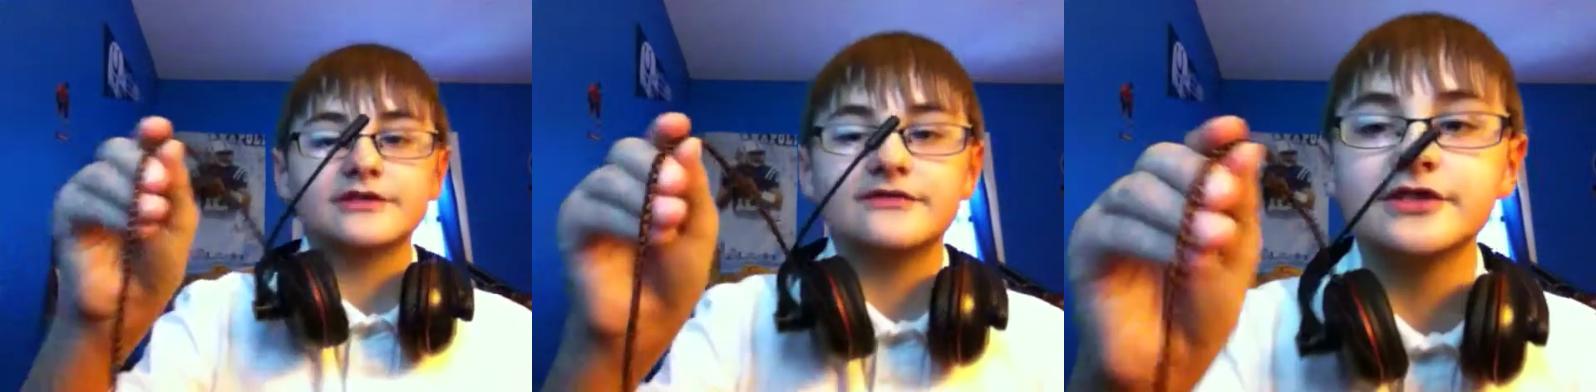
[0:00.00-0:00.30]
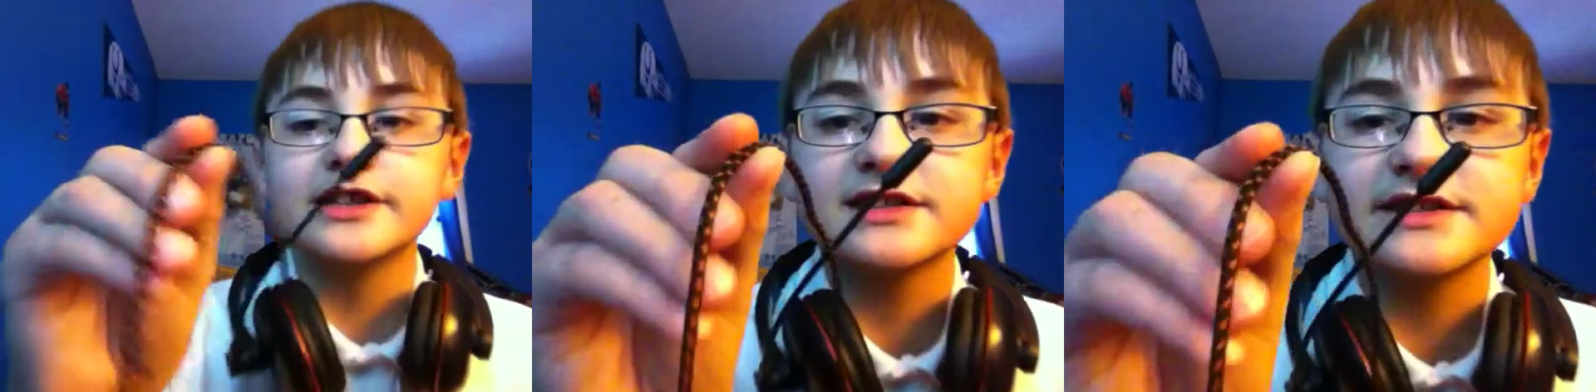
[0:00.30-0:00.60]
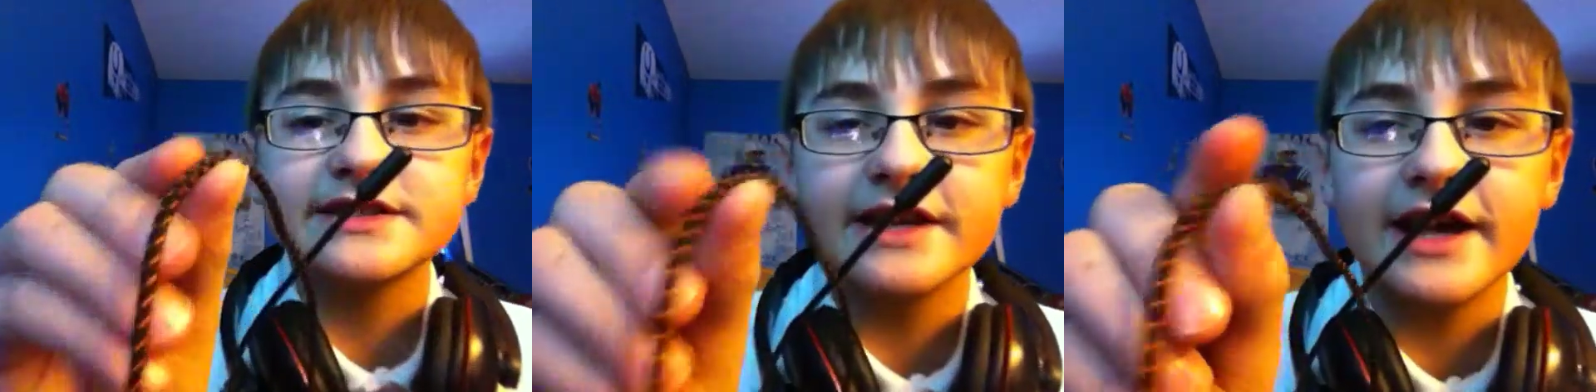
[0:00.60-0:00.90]
If you can't
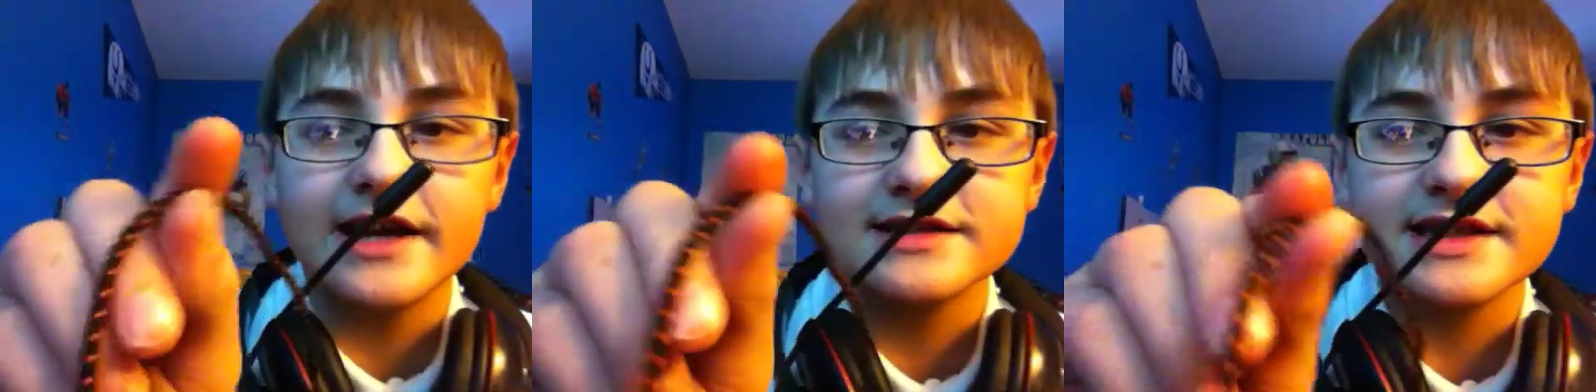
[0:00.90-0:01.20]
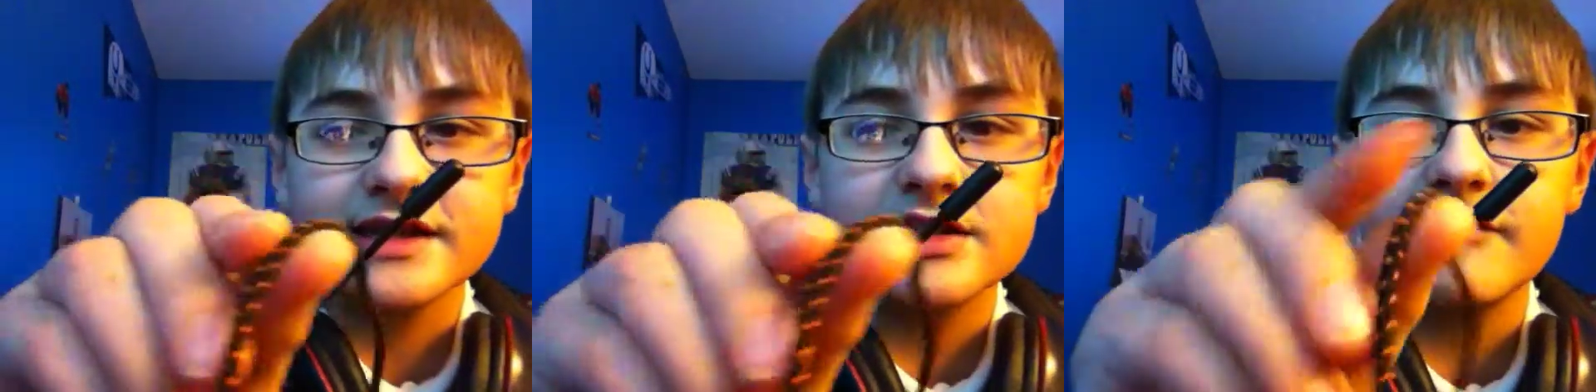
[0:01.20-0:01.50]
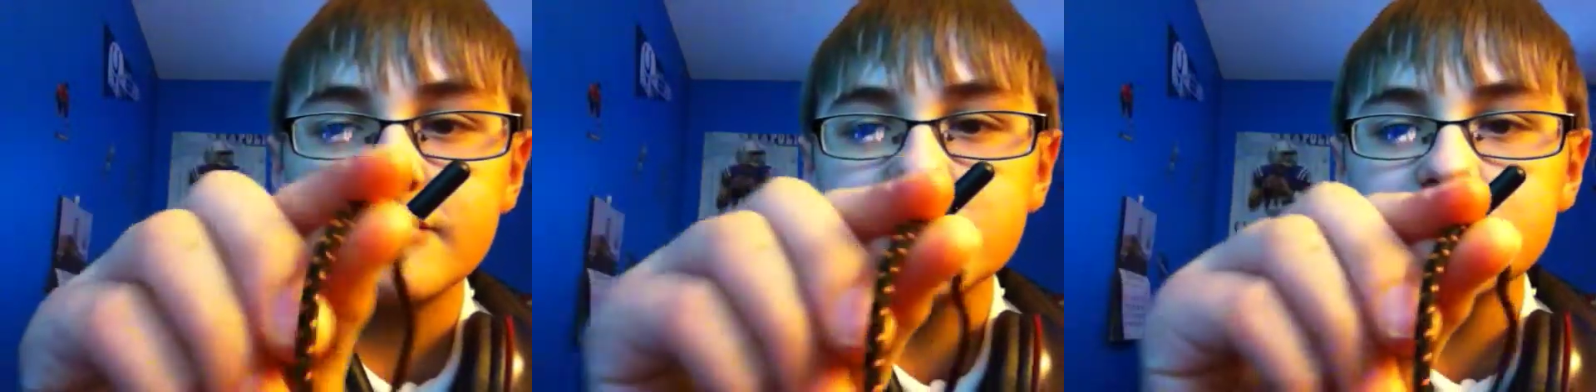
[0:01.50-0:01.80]
see, yeah, it's like,
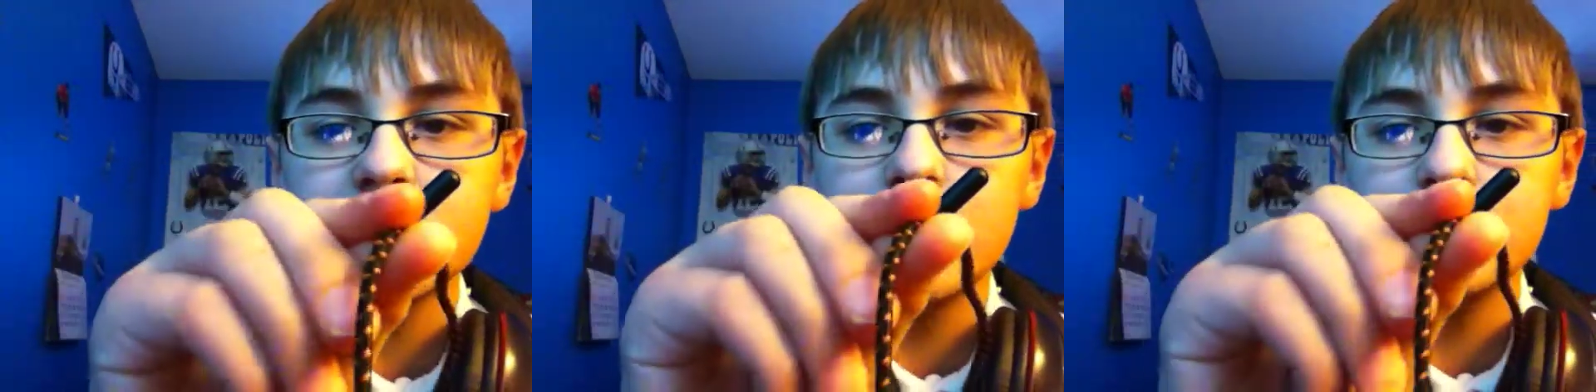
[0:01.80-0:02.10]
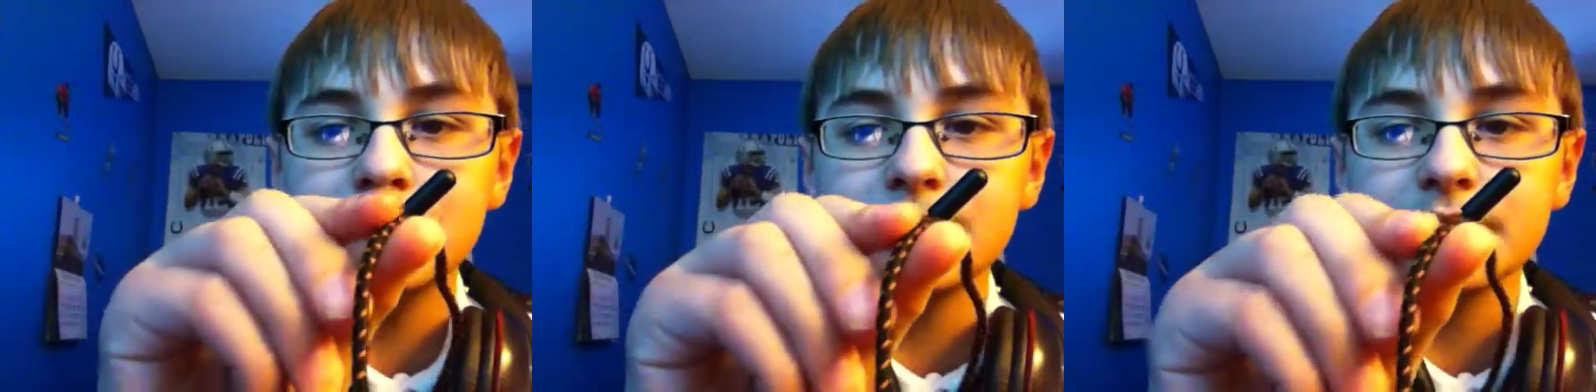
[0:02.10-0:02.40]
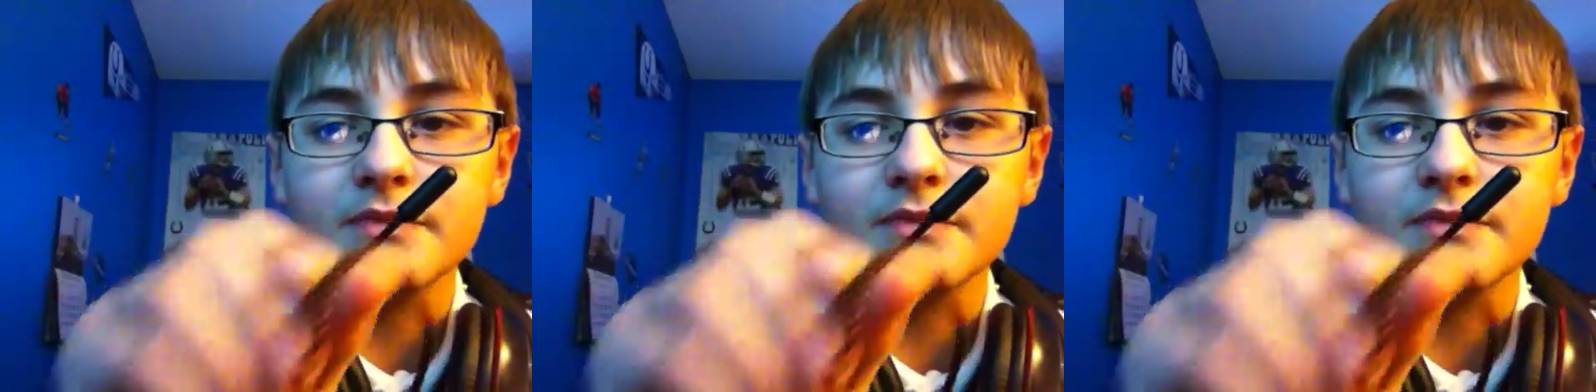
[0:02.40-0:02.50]
um,